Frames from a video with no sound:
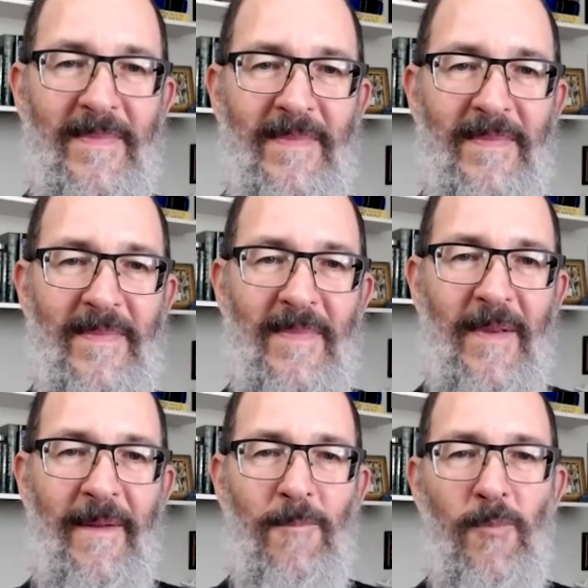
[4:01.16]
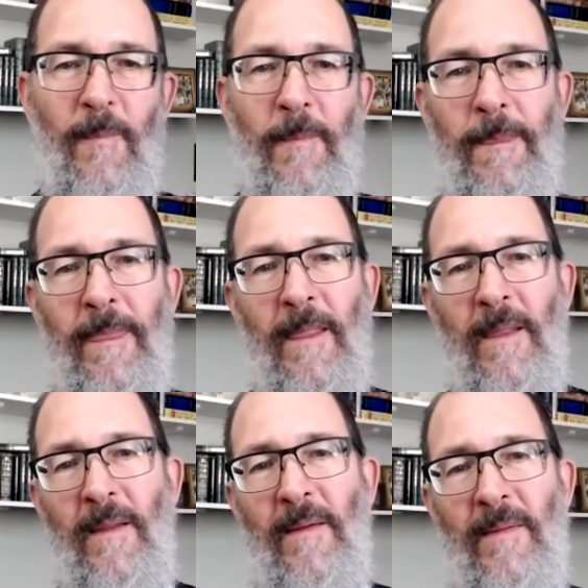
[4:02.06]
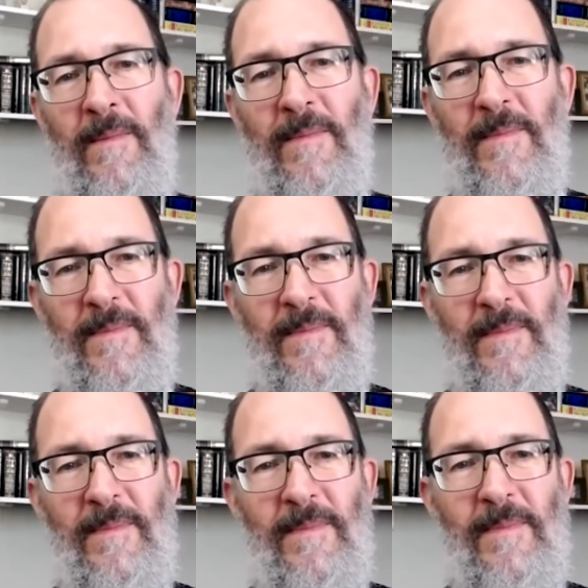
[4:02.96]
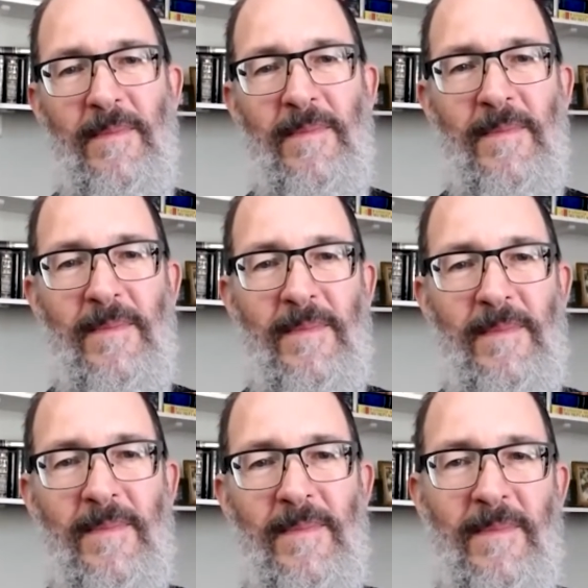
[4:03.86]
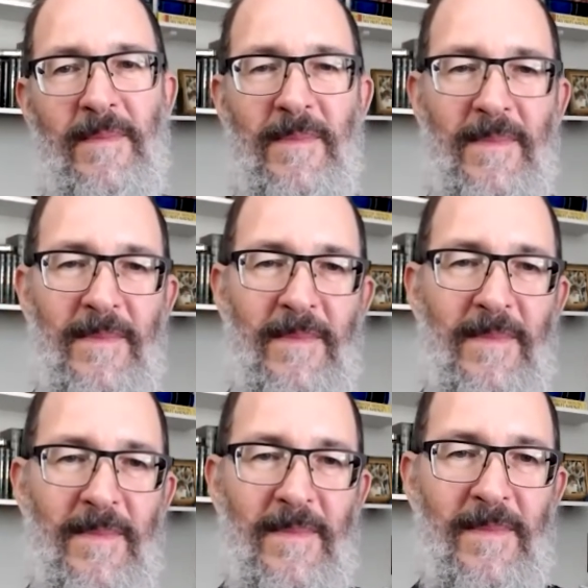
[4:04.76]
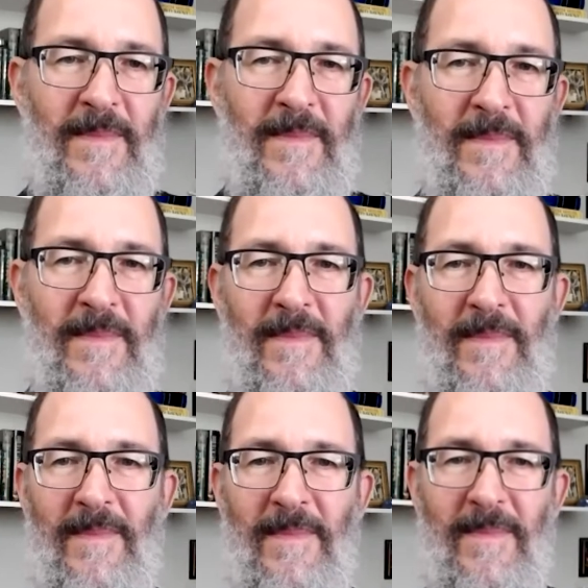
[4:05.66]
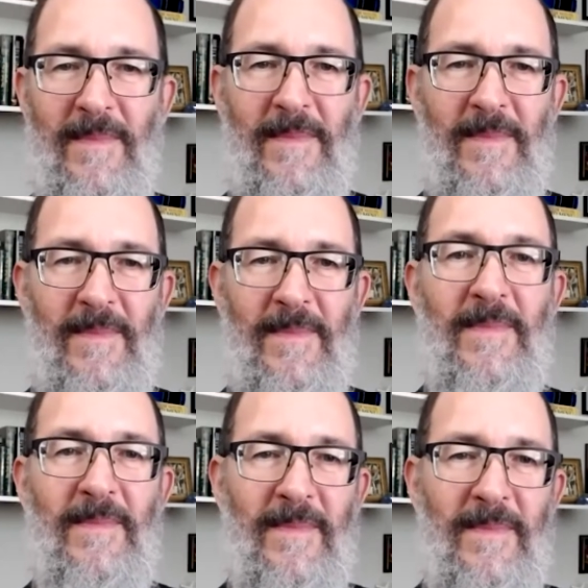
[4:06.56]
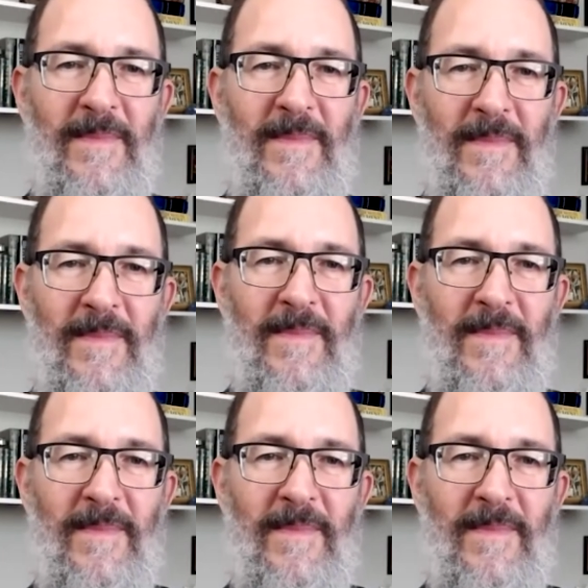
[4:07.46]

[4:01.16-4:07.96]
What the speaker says: This person isn't speaking.